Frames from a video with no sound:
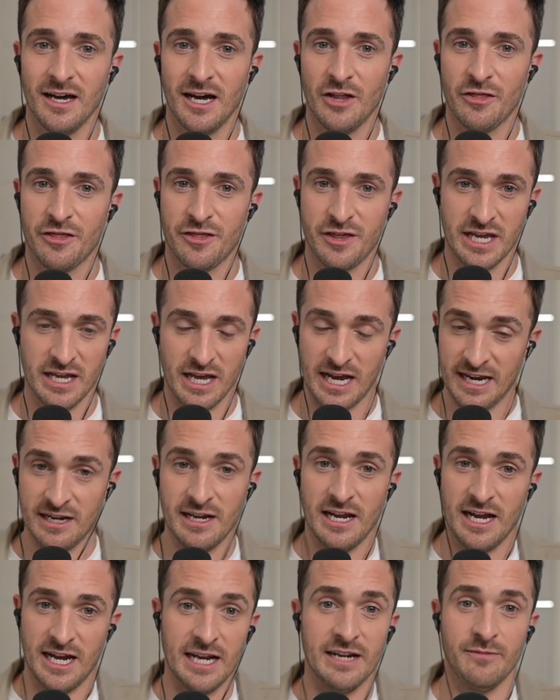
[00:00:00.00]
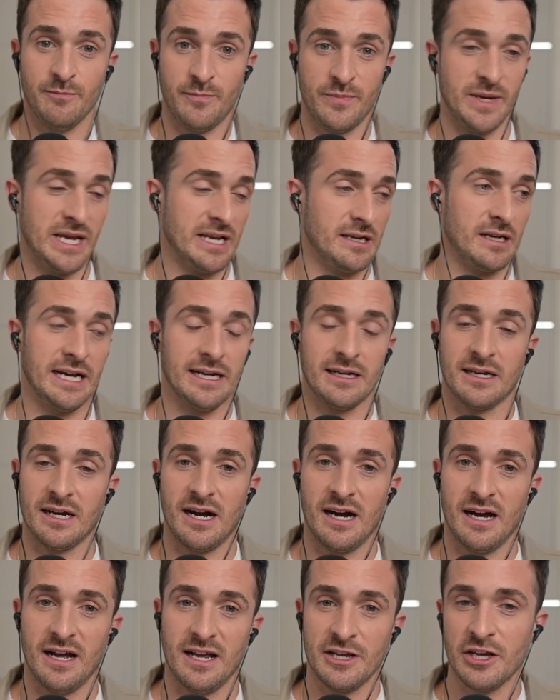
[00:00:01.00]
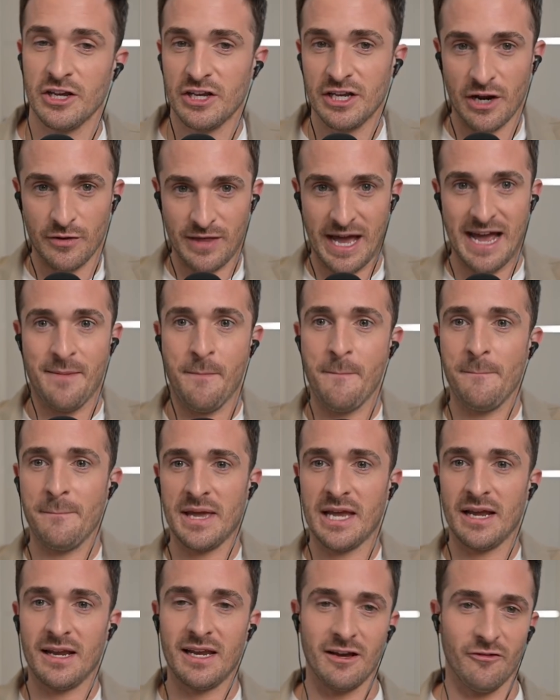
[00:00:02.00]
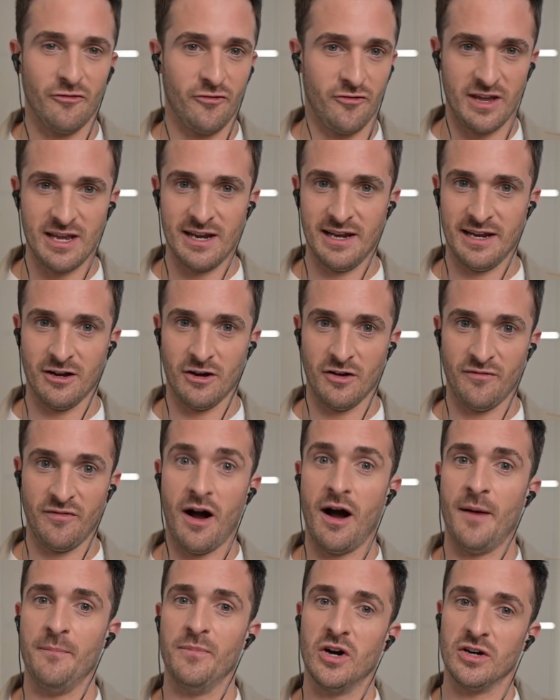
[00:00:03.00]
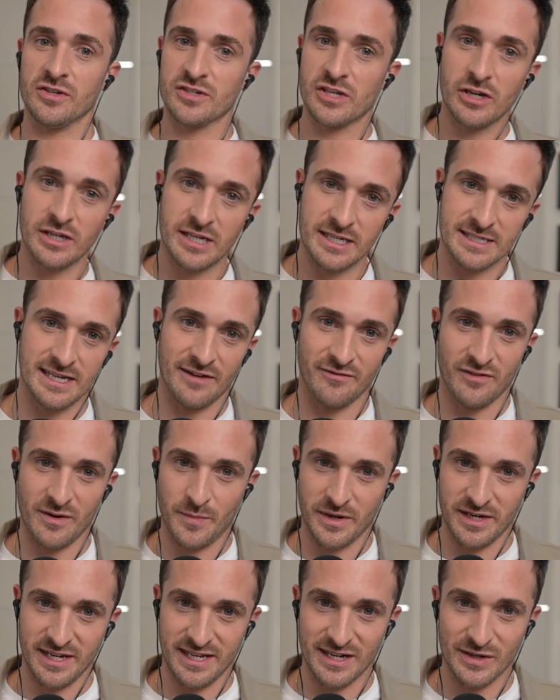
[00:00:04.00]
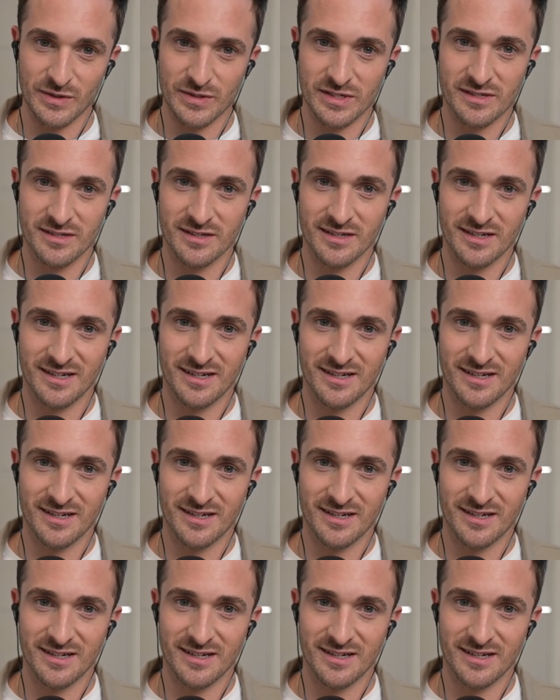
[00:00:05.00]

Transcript: and think, and, and being like, you know, that immediate feeling of I'm not as good as everybody else.